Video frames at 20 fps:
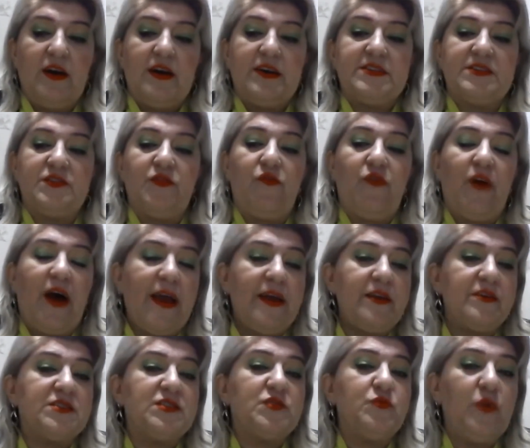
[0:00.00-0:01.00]
The
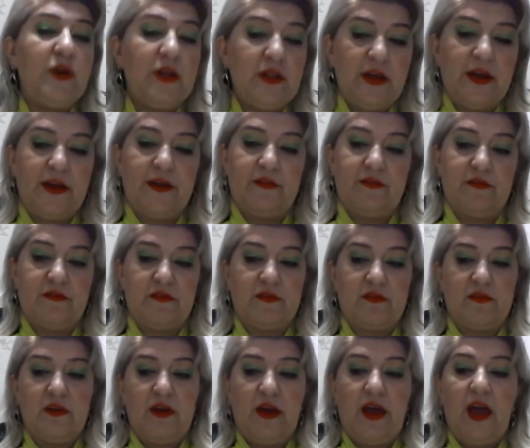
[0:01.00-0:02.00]
virus will end.
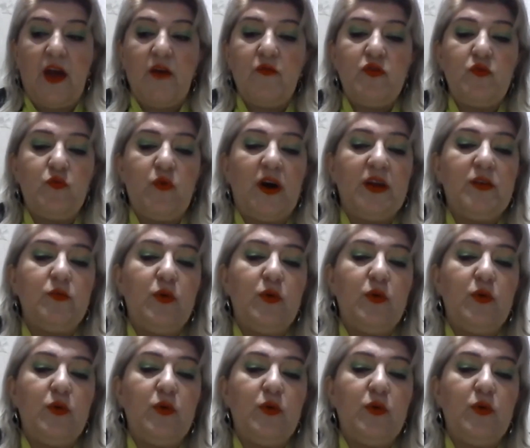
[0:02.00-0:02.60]
Everyone